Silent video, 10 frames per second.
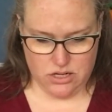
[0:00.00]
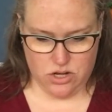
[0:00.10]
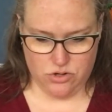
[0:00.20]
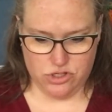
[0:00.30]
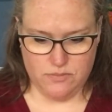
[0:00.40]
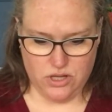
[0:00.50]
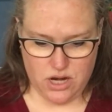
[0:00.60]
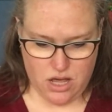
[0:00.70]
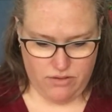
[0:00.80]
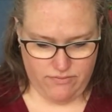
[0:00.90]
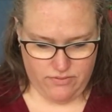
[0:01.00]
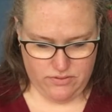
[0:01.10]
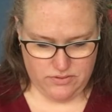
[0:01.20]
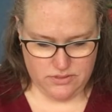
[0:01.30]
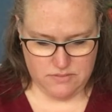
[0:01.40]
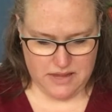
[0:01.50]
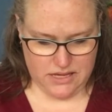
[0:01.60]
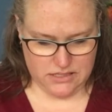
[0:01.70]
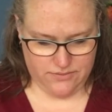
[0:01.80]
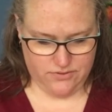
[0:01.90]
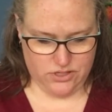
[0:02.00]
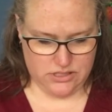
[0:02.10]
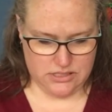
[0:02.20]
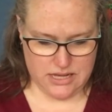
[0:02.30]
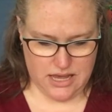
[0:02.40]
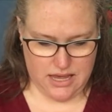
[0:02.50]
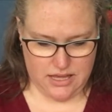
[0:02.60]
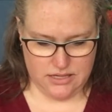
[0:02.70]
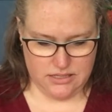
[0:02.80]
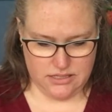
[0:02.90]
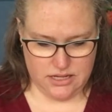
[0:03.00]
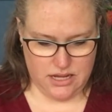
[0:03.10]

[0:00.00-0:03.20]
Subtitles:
noticeable enough to make a difference, and